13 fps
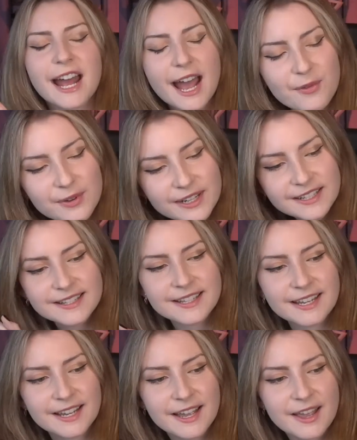I want to
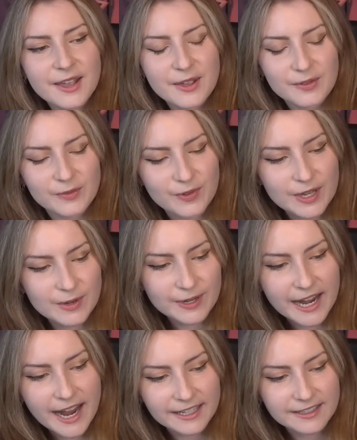see V
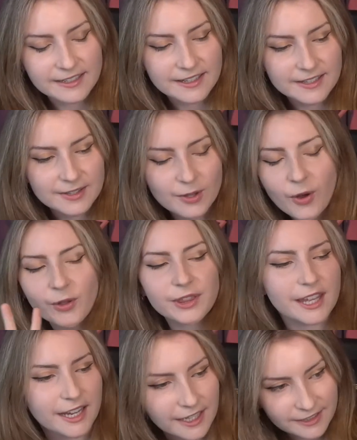reacting to this, the whole
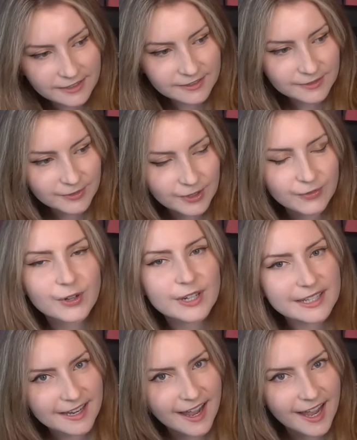thing. For the
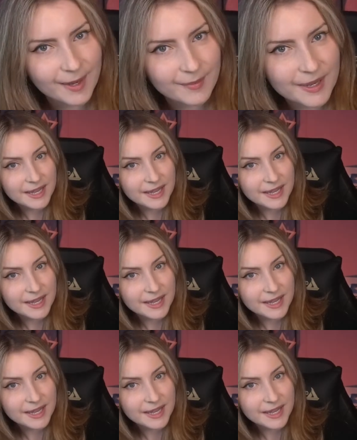first time,